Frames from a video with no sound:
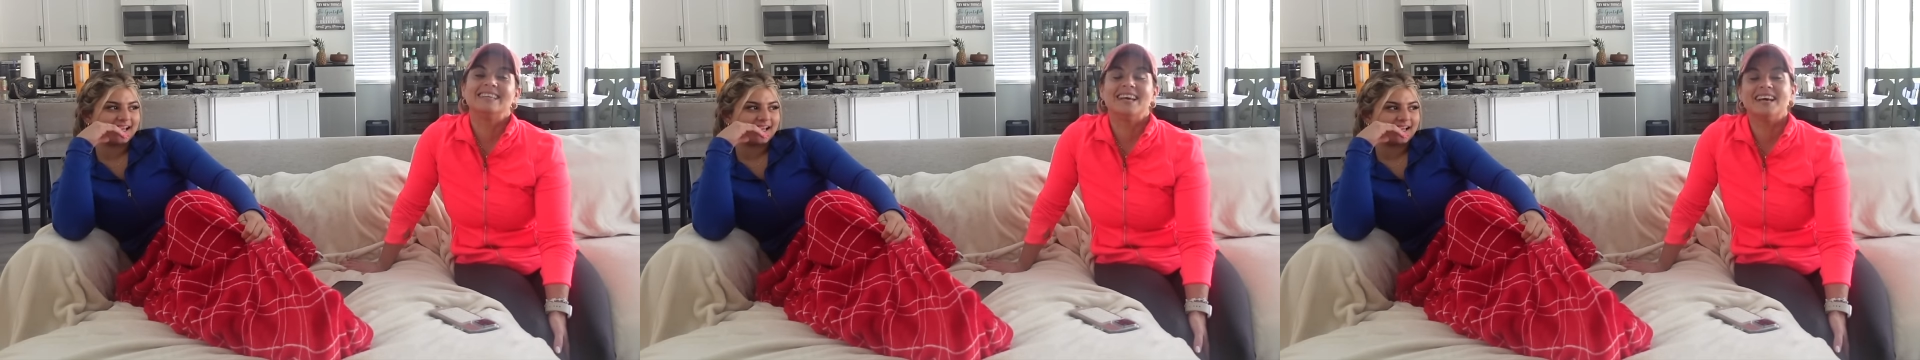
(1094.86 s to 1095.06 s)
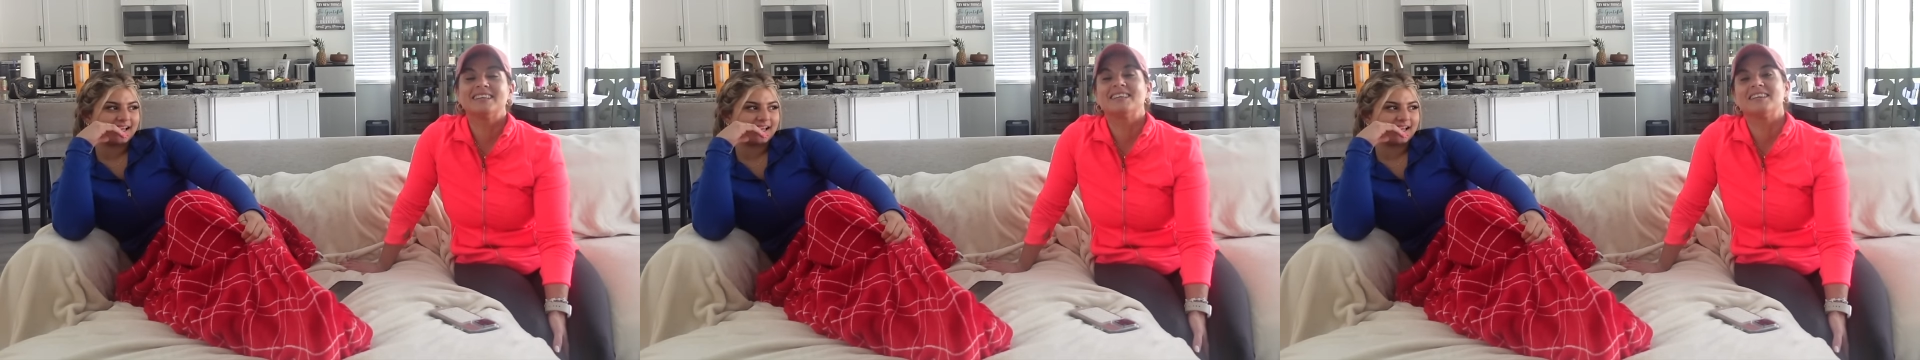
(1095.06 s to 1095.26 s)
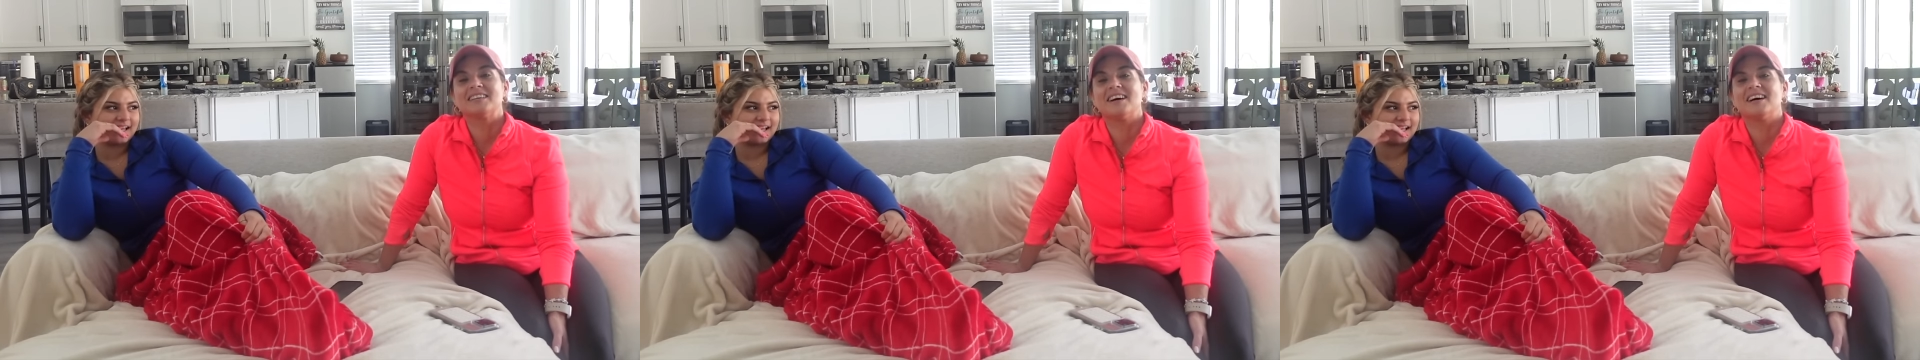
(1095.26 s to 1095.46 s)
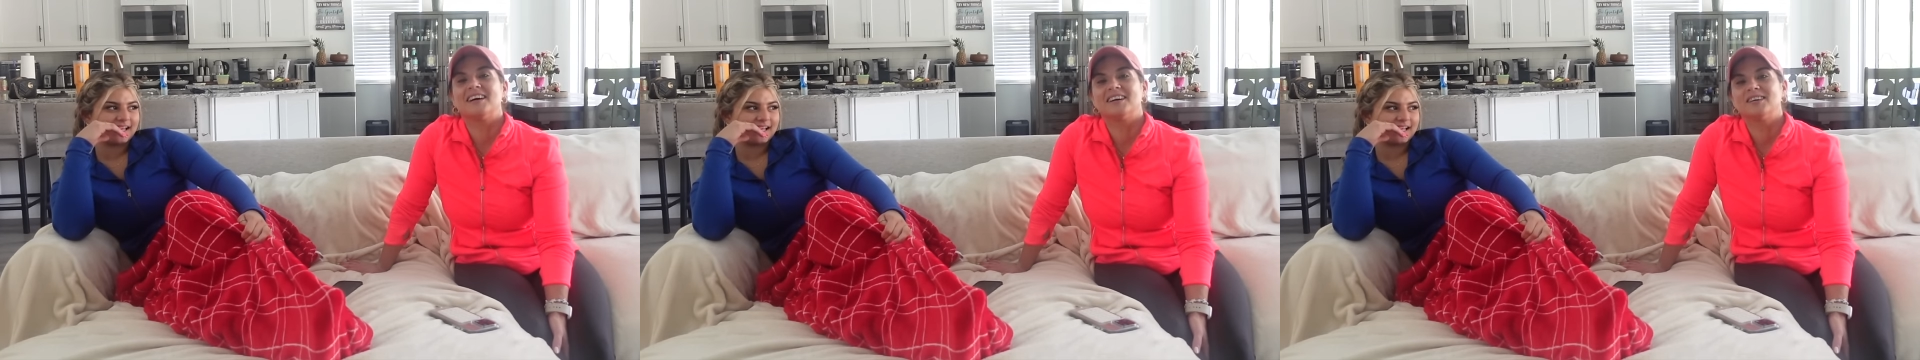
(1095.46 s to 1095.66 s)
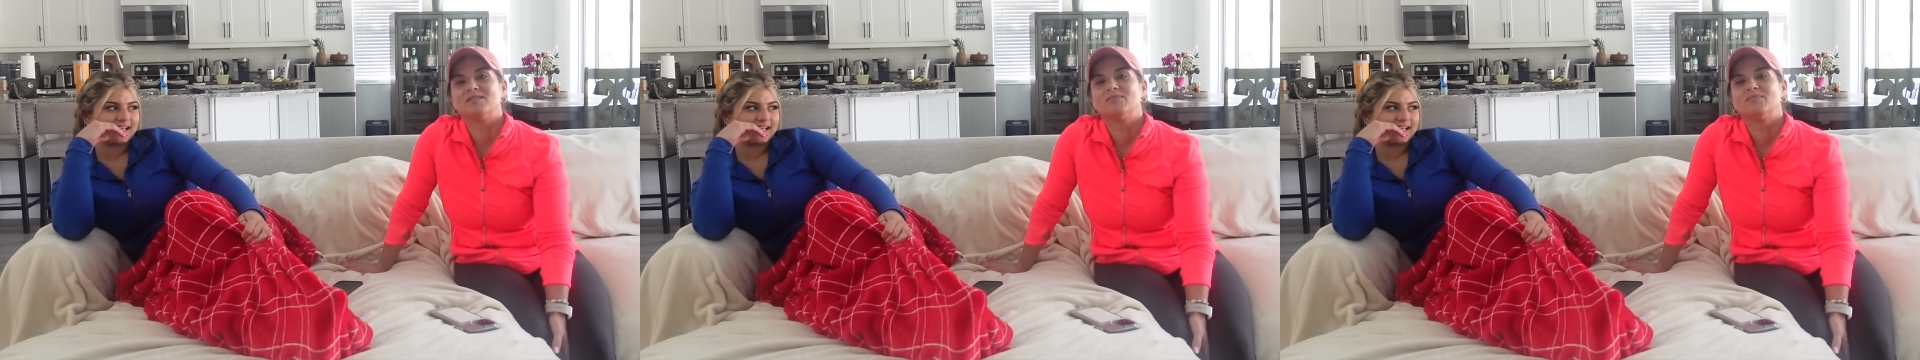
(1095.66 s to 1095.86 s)
Speaker 1: yes it's
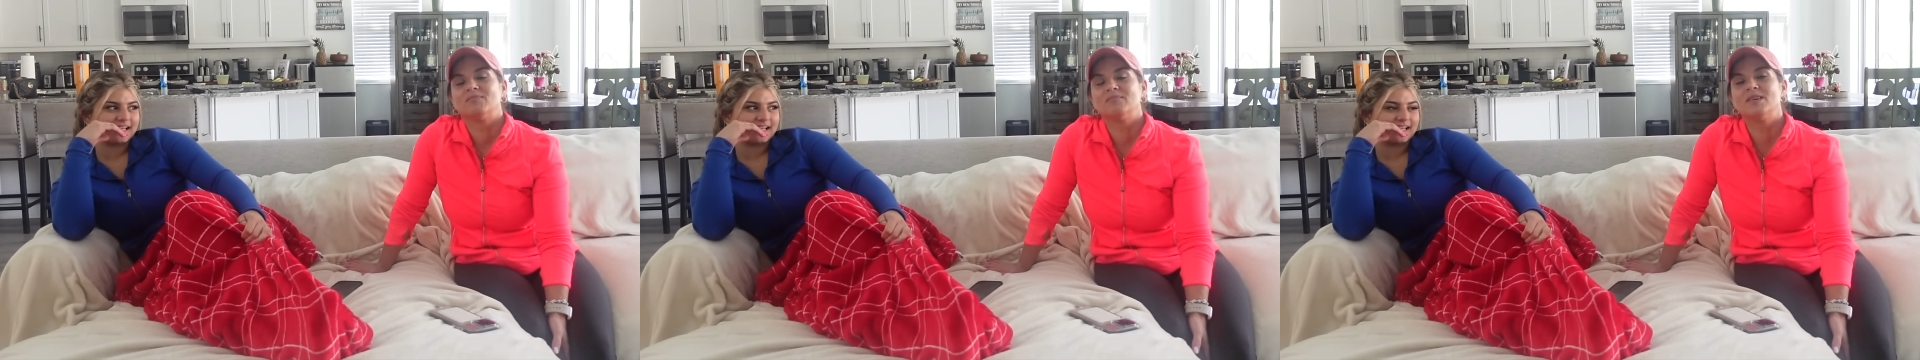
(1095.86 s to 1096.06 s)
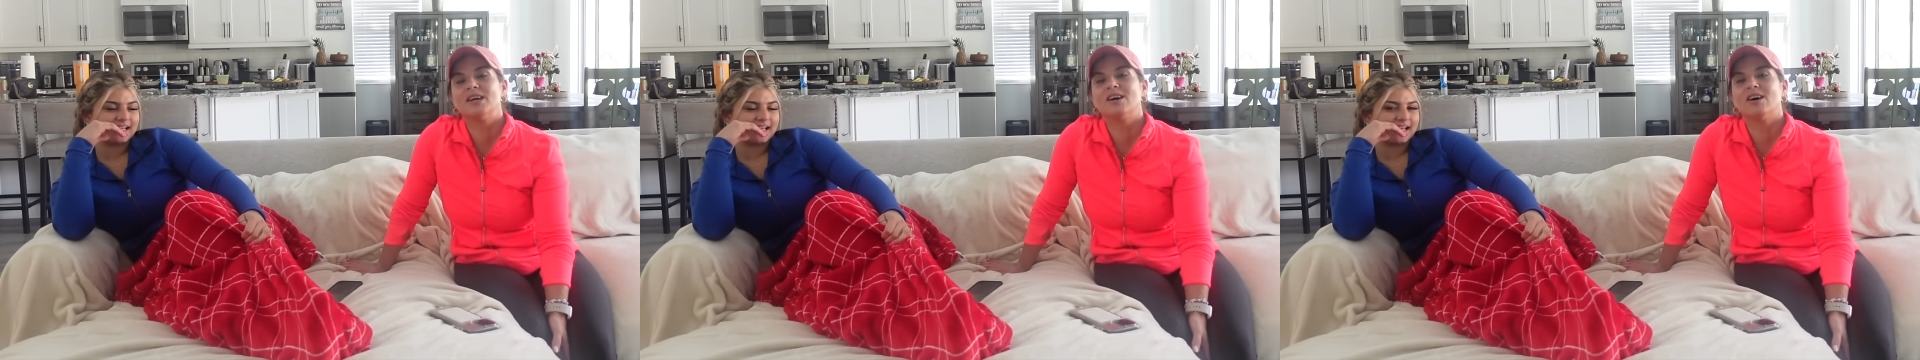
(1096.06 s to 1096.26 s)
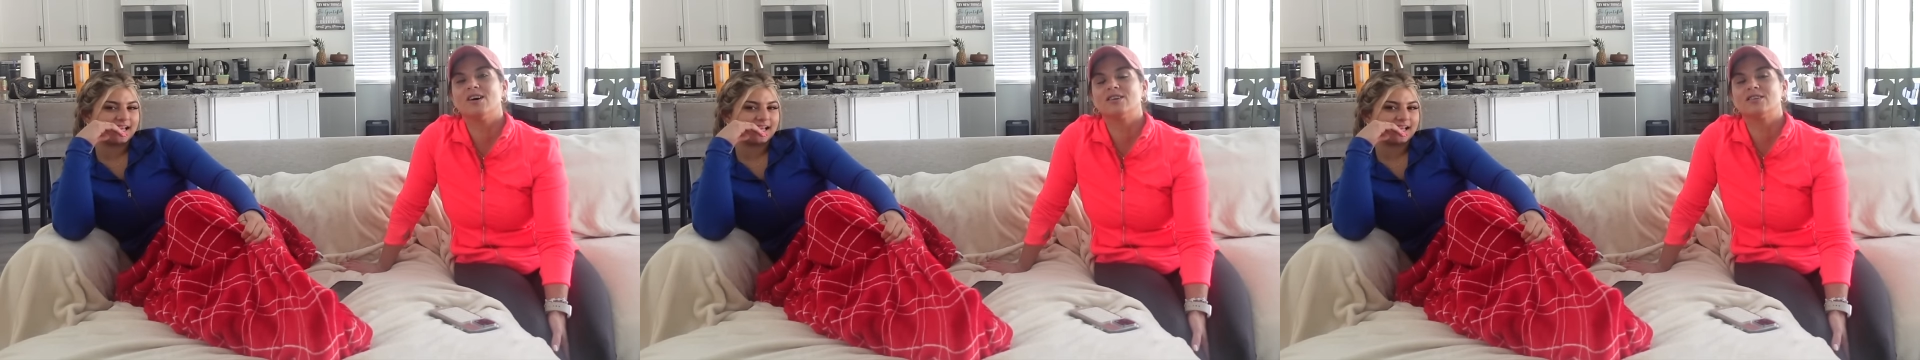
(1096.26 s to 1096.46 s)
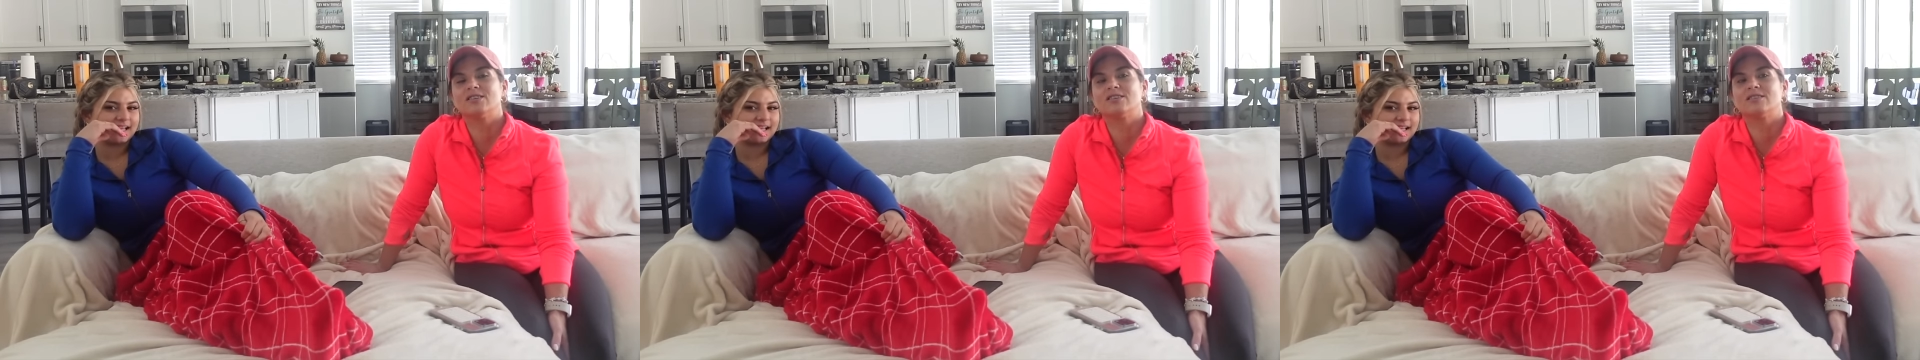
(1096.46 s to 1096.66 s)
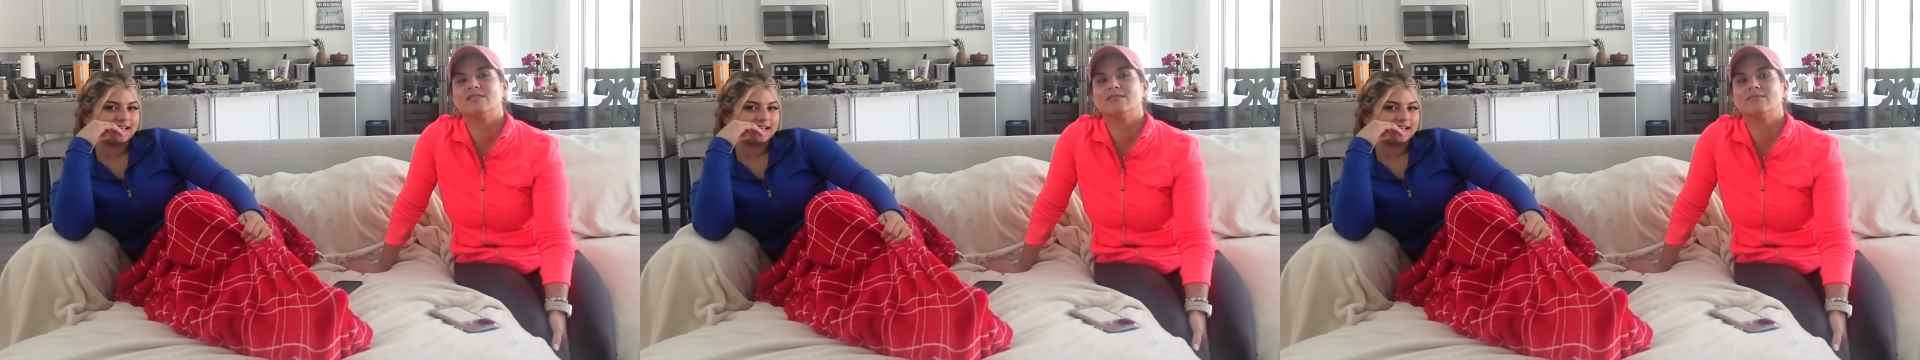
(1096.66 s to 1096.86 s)
hard
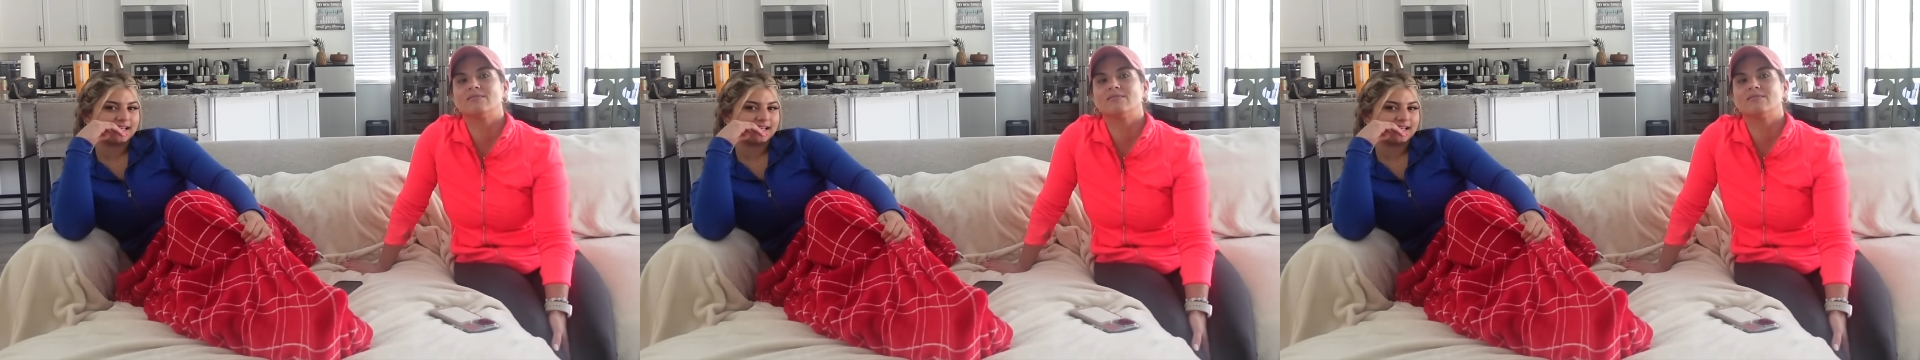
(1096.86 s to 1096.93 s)
because